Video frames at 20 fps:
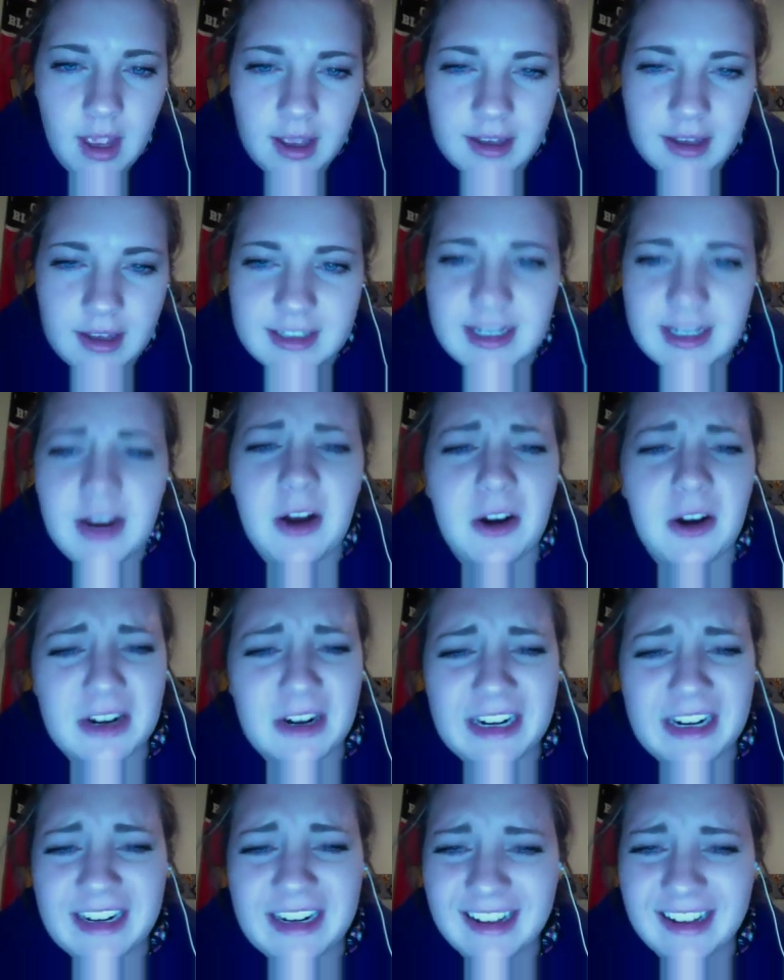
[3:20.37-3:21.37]

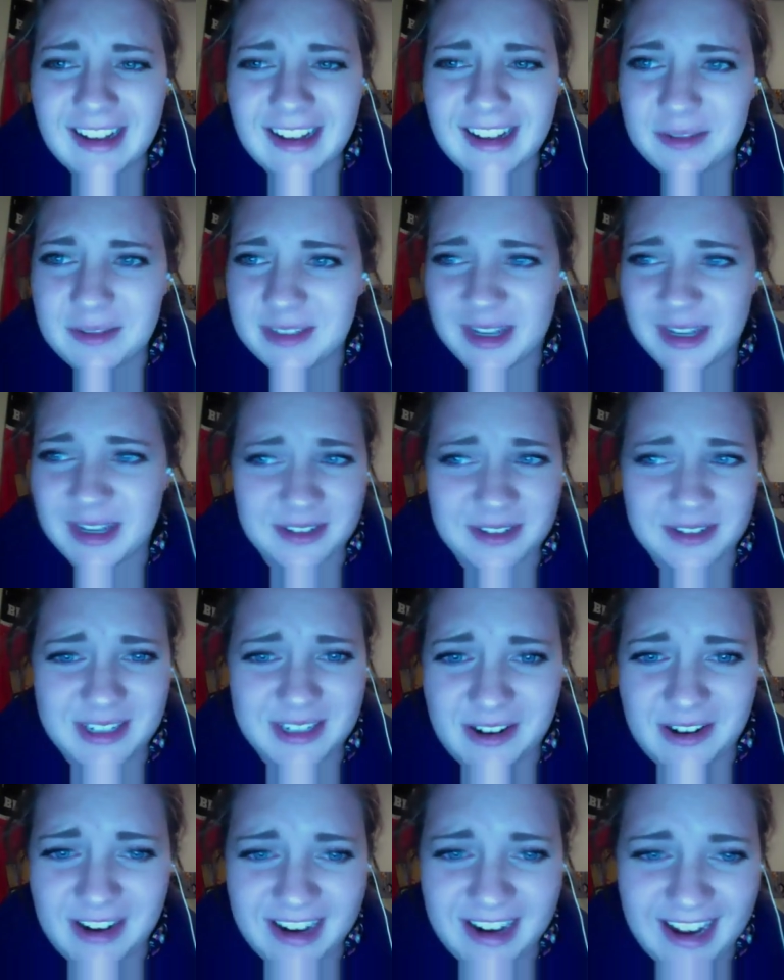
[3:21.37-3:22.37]
Sorry. I'm so
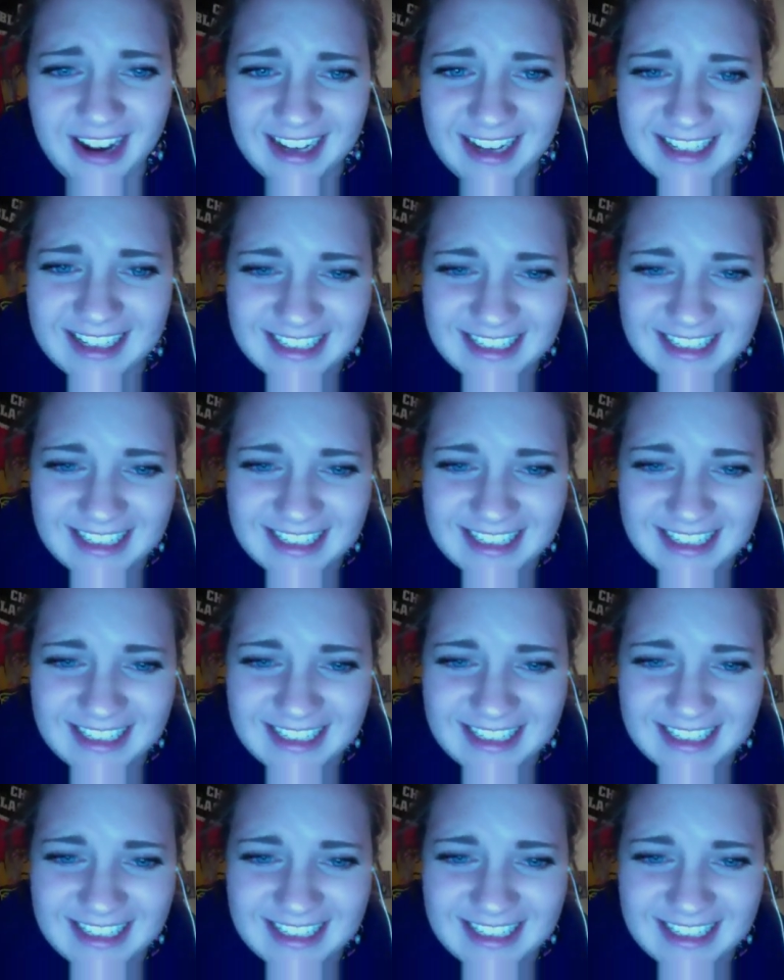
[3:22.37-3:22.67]
sorry, guys.